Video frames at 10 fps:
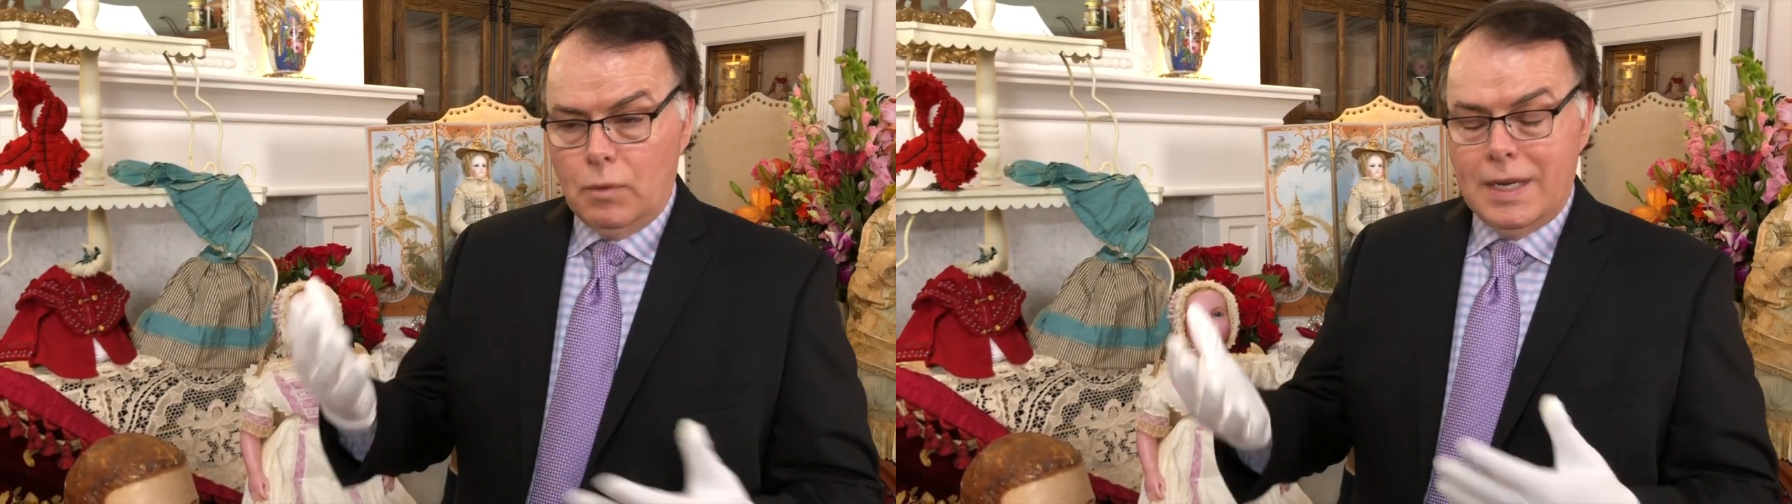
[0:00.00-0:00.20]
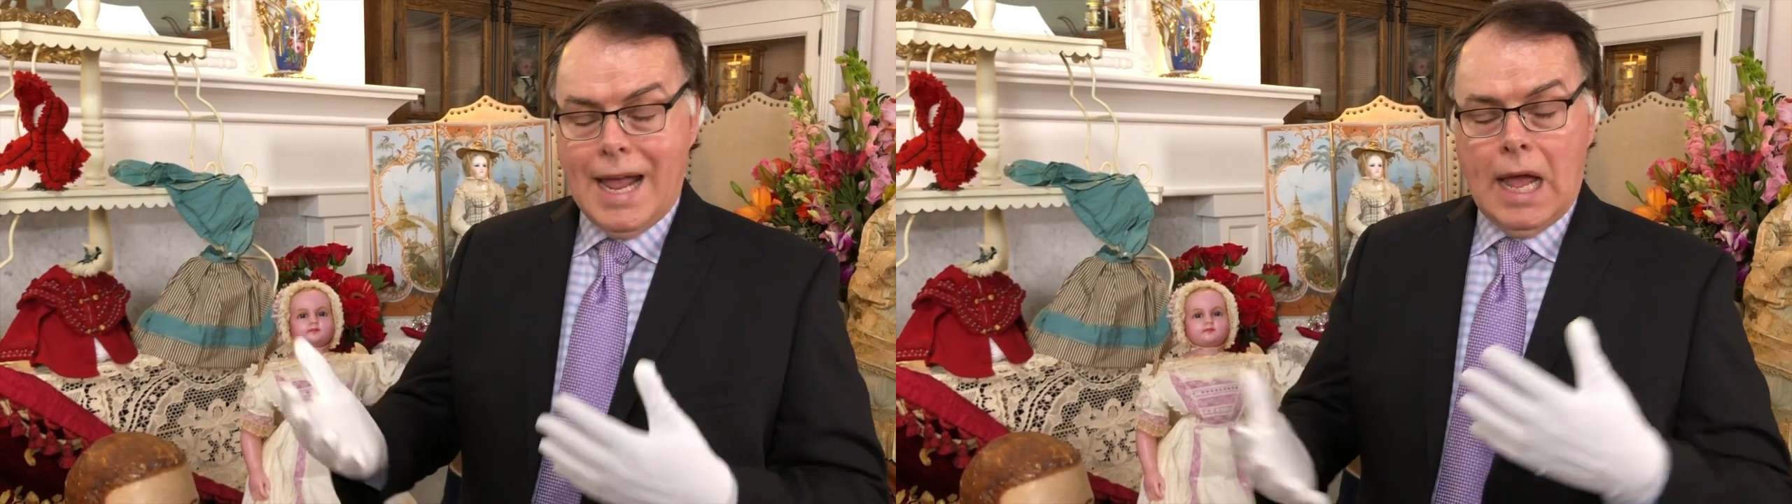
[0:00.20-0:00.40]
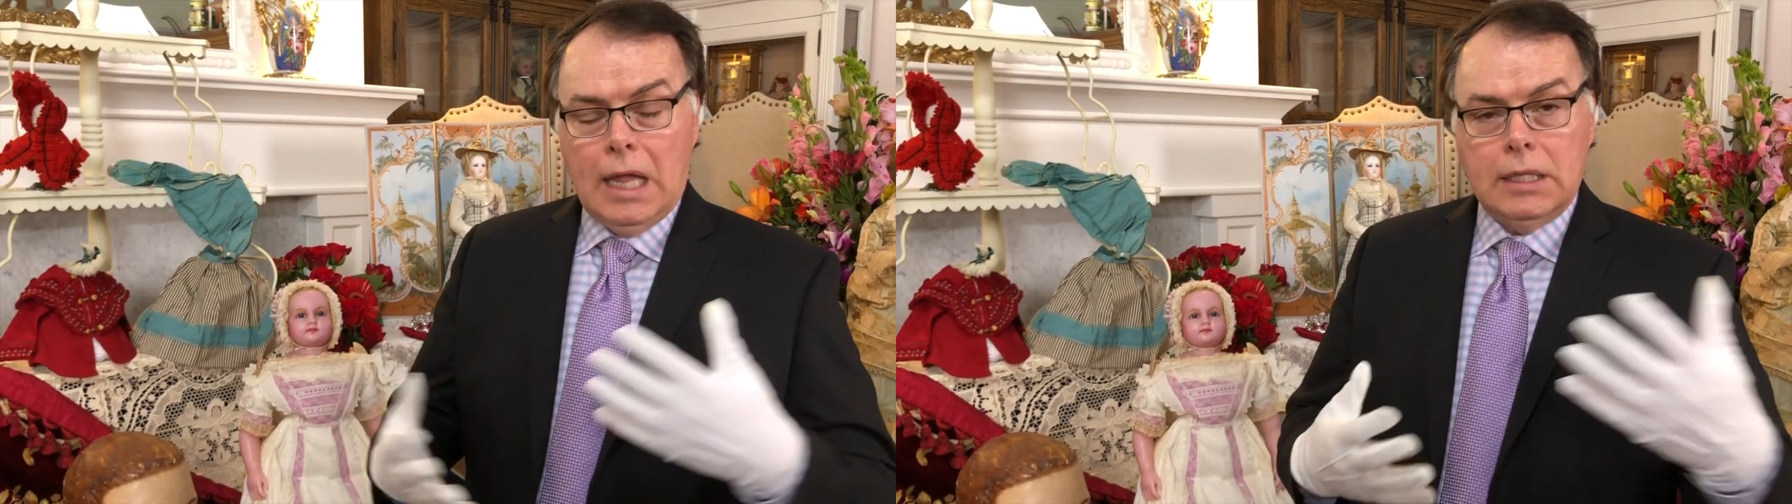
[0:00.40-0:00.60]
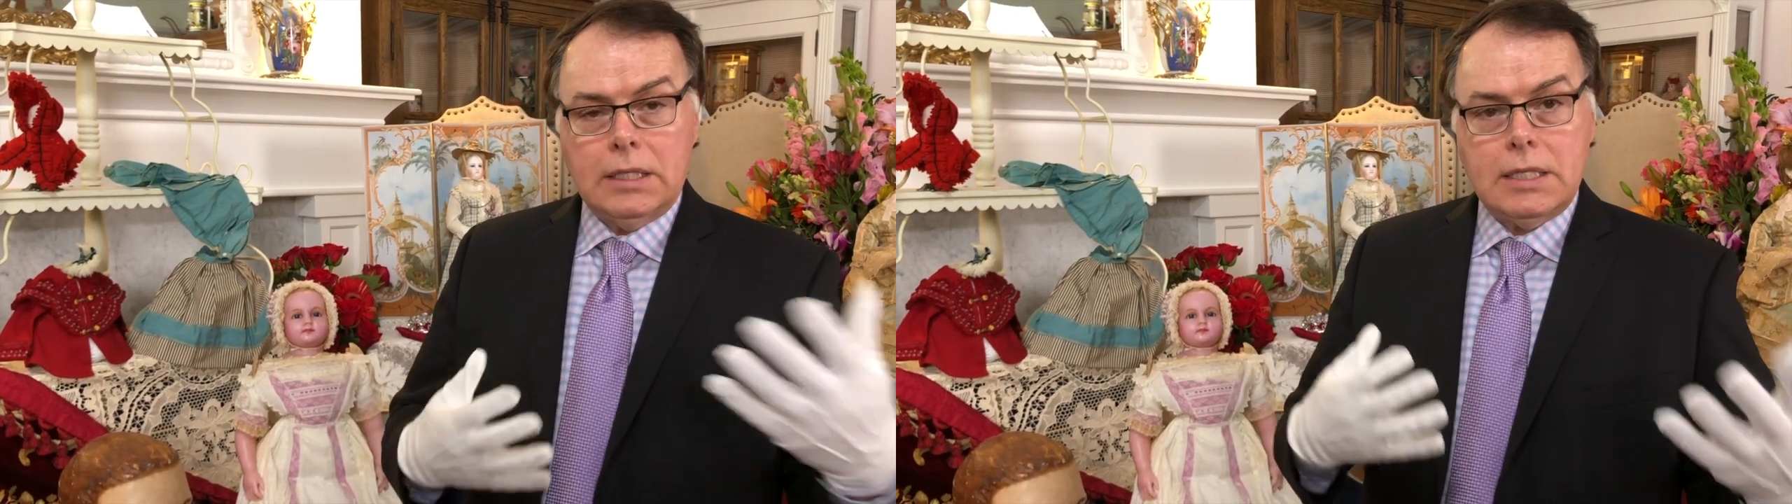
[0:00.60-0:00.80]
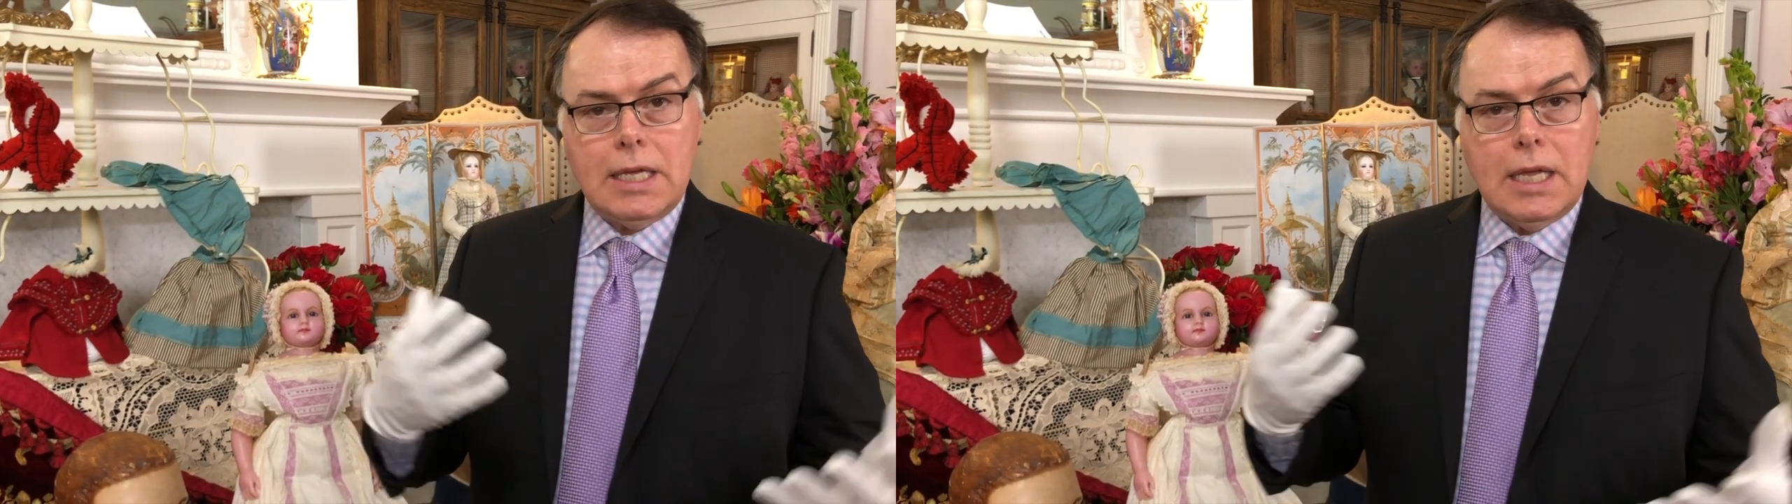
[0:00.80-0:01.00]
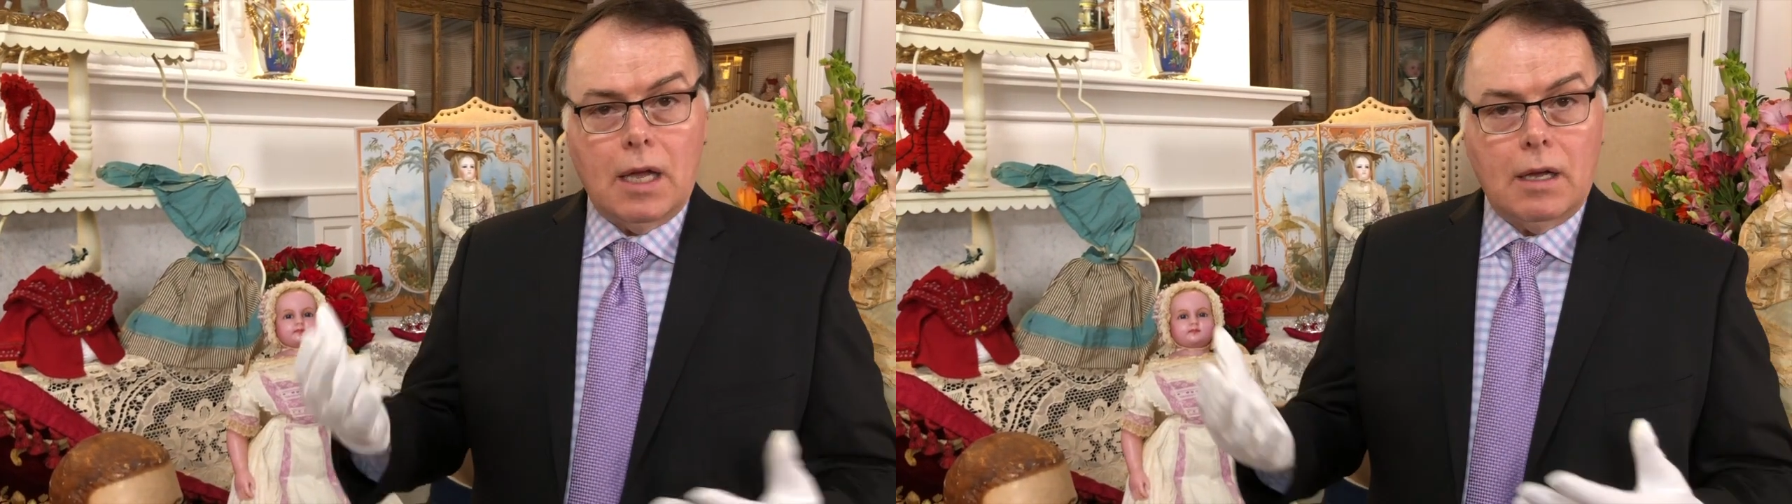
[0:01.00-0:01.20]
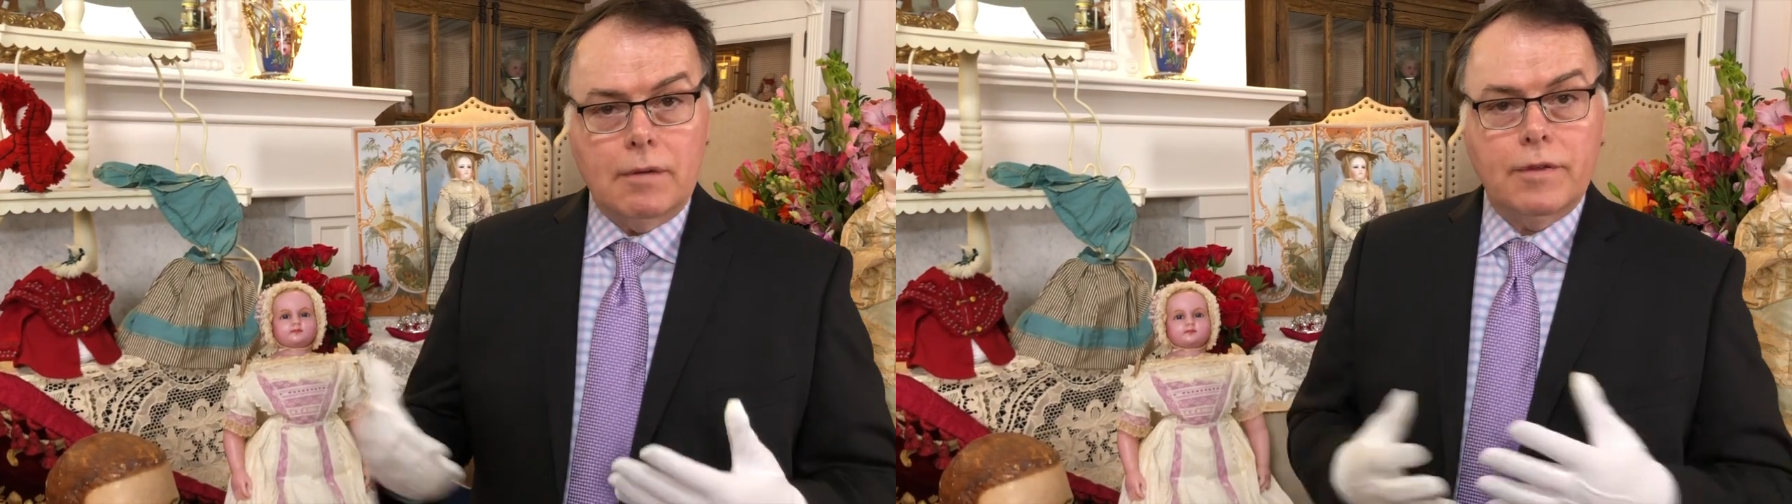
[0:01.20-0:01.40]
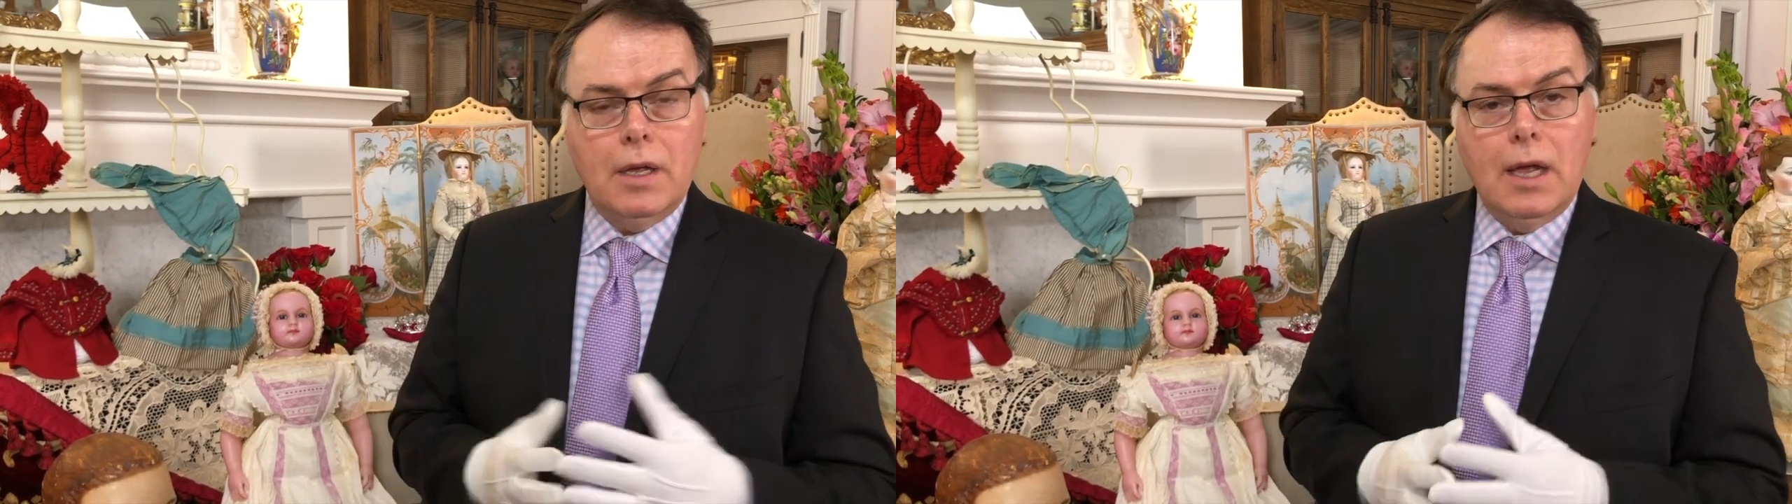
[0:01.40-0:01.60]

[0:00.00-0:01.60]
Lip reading: reality of